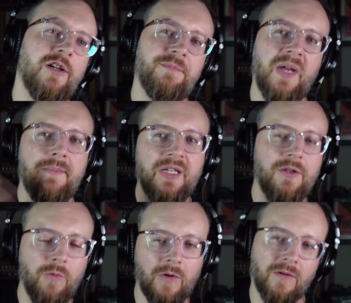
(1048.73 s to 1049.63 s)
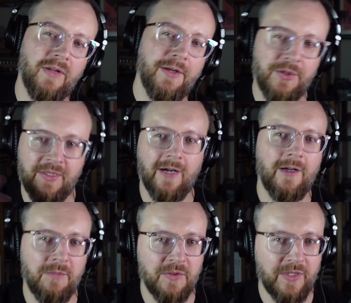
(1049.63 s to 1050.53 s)
Maybe you were legendary
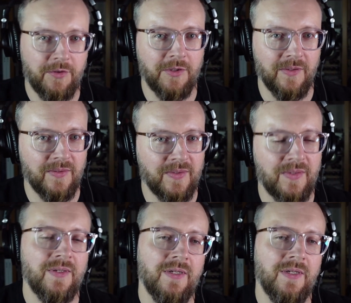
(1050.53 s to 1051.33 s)
musicians,